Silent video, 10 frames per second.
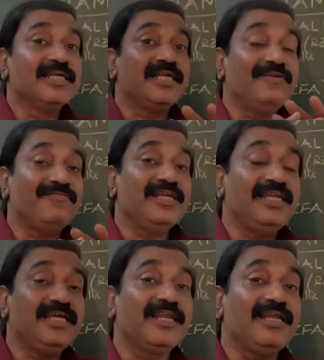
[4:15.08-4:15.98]

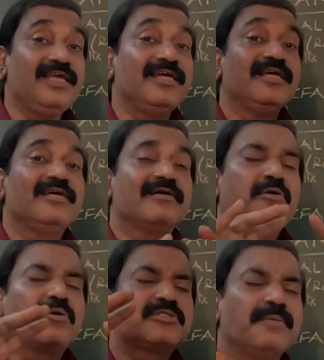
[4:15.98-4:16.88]
nearly
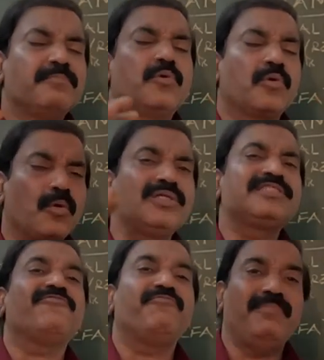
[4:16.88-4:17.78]
some
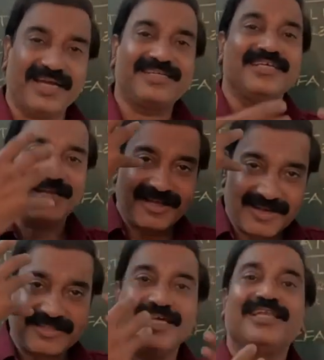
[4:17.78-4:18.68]
crores of bacteria
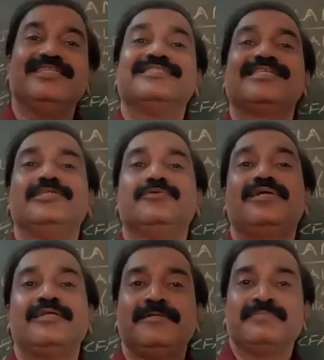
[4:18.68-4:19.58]
are there inside
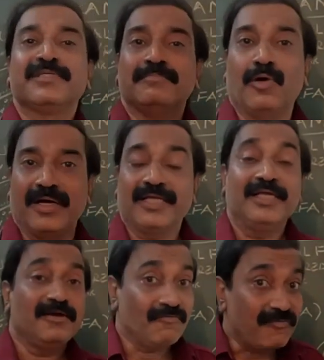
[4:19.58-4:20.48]
your body.
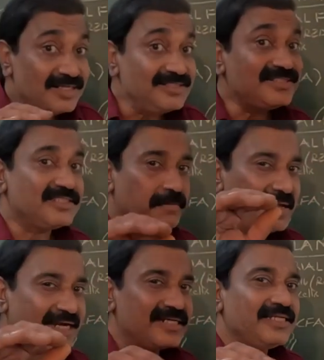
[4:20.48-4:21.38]
Once the
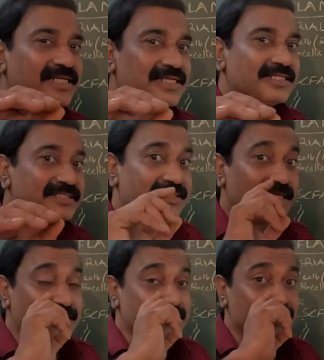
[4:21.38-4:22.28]
bacterial
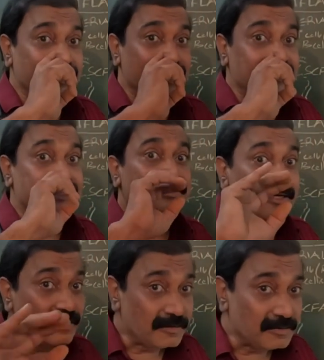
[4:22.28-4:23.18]
structure gets
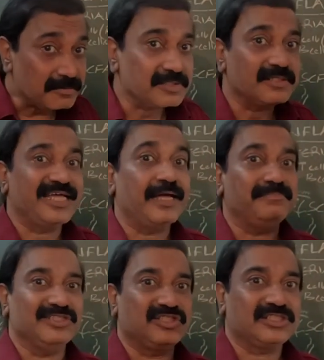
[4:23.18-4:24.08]

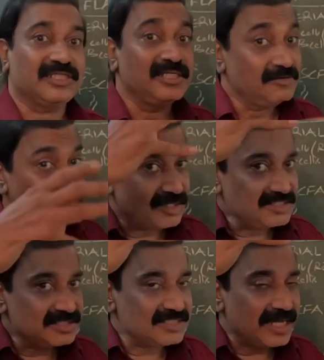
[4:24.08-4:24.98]
damaged,
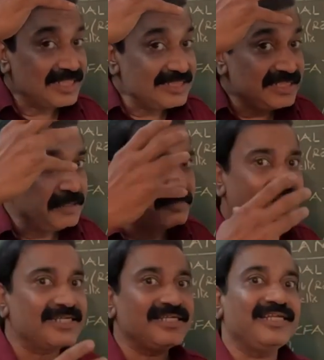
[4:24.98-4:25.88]
once the healthy
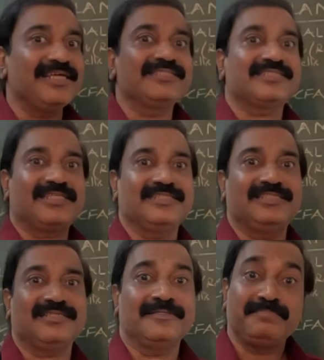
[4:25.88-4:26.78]
bacterial
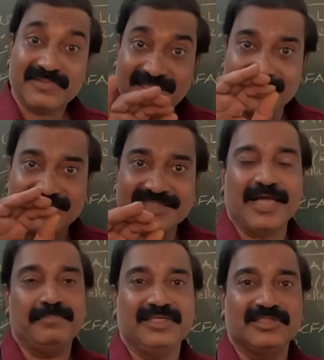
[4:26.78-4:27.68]
structure gets
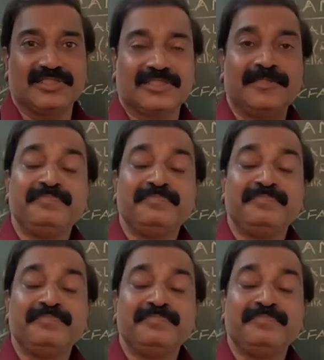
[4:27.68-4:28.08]
damaged,